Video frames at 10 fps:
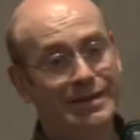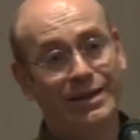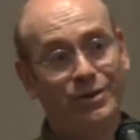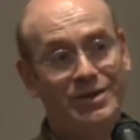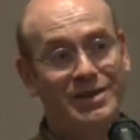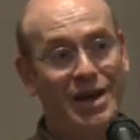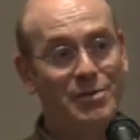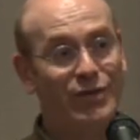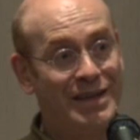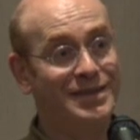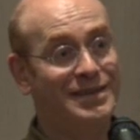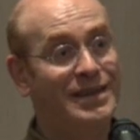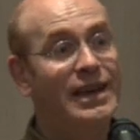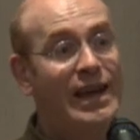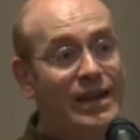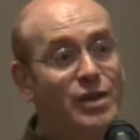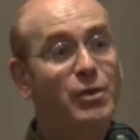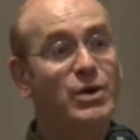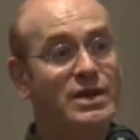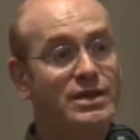singleton type of int in the
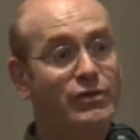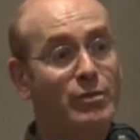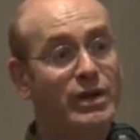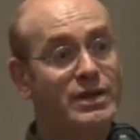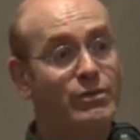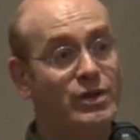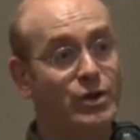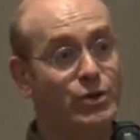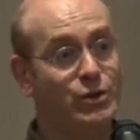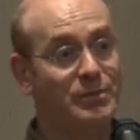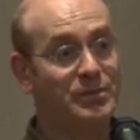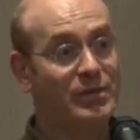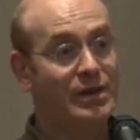process of implicit resolution.